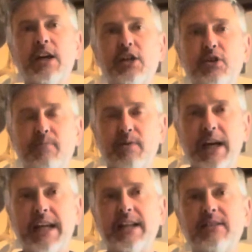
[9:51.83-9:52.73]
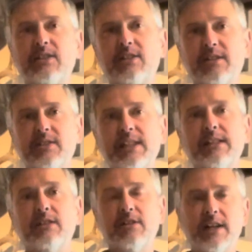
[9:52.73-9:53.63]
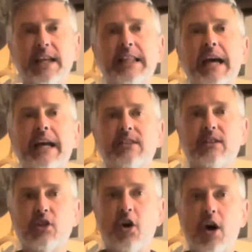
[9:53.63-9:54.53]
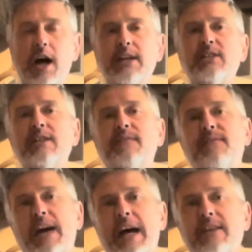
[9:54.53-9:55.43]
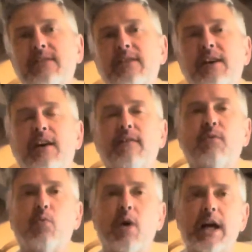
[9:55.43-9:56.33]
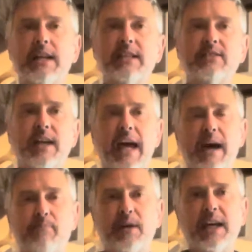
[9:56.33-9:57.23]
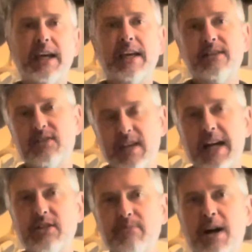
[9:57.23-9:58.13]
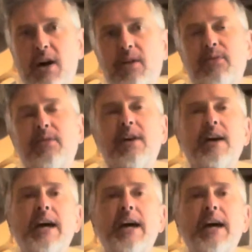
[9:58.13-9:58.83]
your brain is learning that cause and effect of what is happening inside your mouth